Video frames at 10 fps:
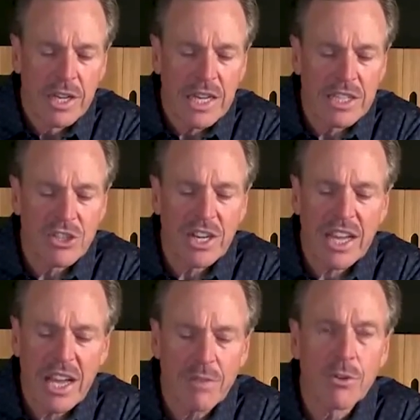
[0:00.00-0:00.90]
is an
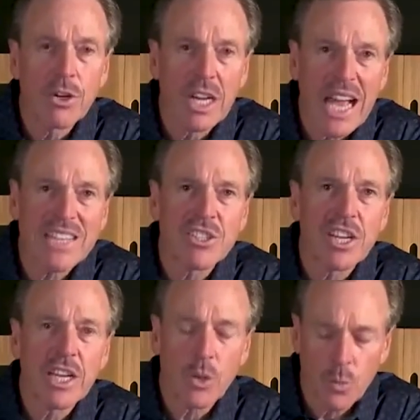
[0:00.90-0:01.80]

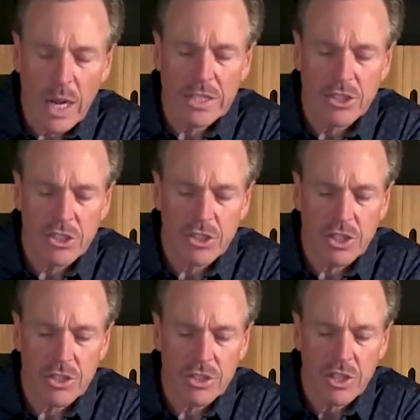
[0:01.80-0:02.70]
everlasting
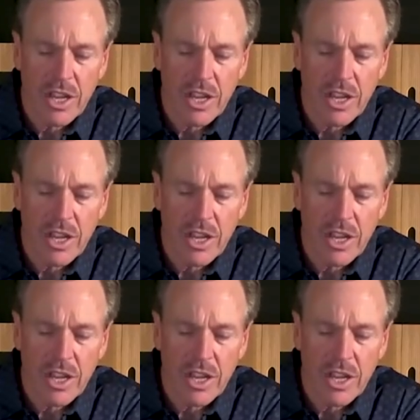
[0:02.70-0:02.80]
righteousness,